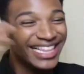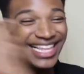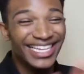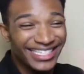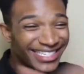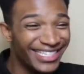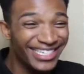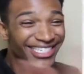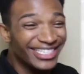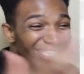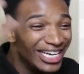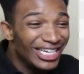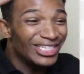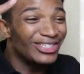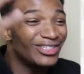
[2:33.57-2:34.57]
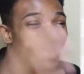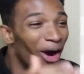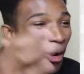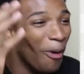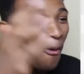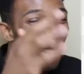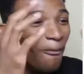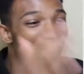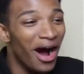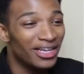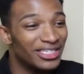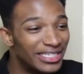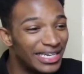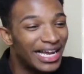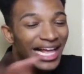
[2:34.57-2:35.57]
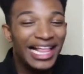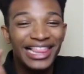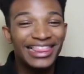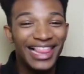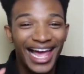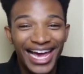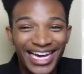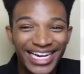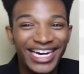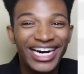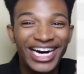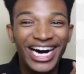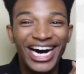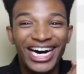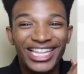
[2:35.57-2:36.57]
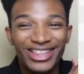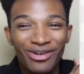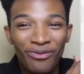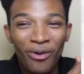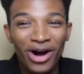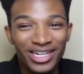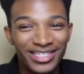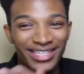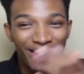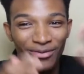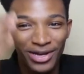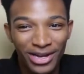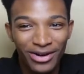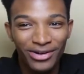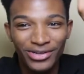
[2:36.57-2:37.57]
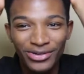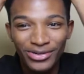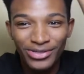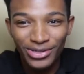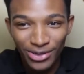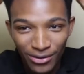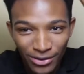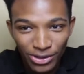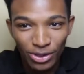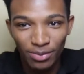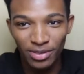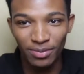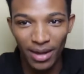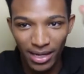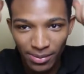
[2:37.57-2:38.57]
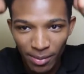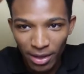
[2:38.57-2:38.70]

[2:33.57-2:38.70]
This looks so much like the ones that we are used to in Super Smash.